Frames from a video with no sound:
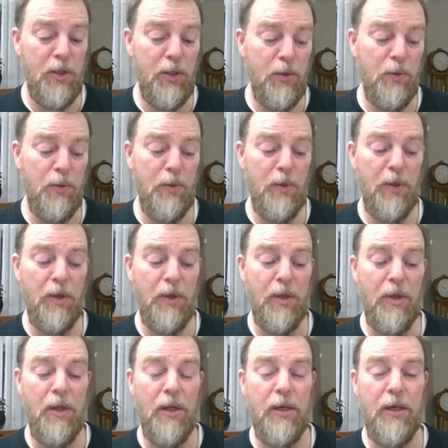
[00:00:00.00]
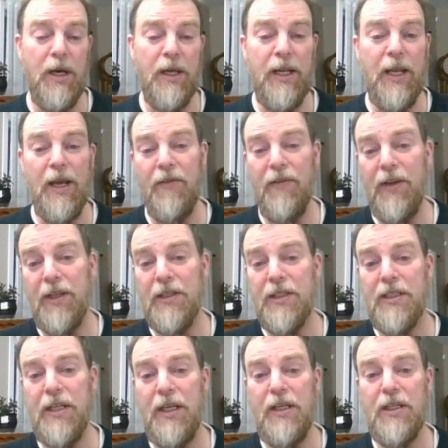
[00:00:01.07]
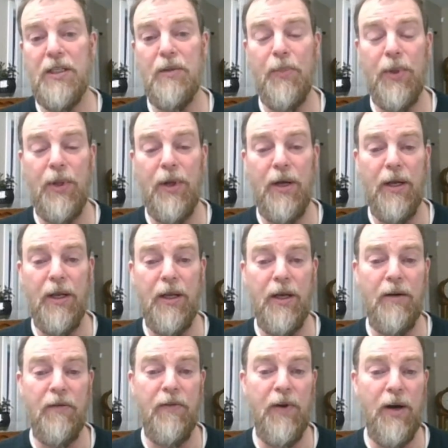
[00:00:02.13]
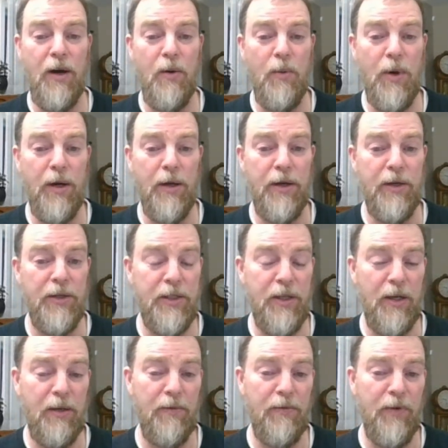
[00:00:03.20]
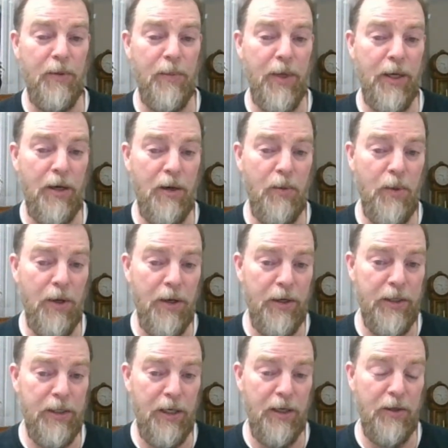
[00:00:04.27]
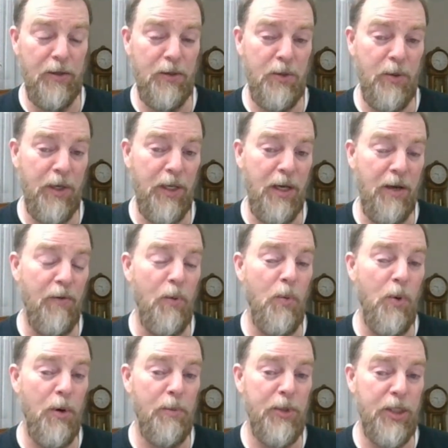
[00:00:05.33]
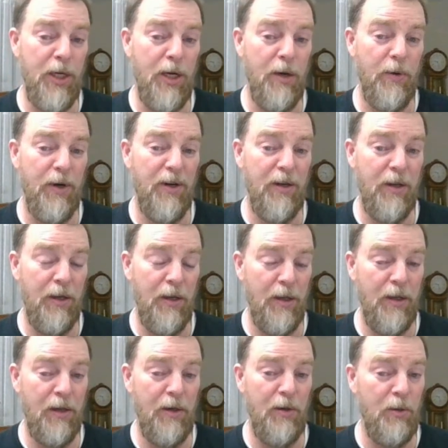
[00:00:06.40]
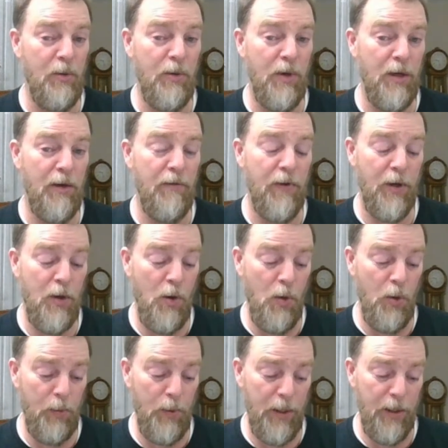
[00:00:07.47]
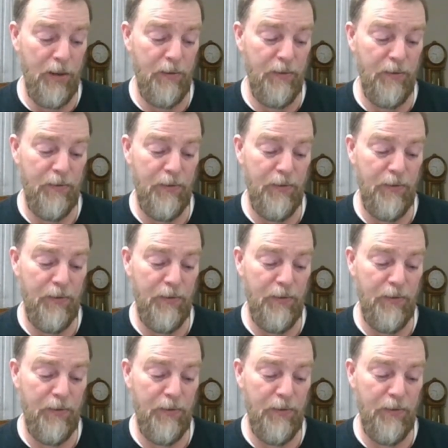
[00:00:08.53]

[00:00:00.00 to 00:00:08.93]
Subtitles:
2, not having a steady supply of hot water sent from my hot water tank so I can have a warm shower in lieu of a cold one.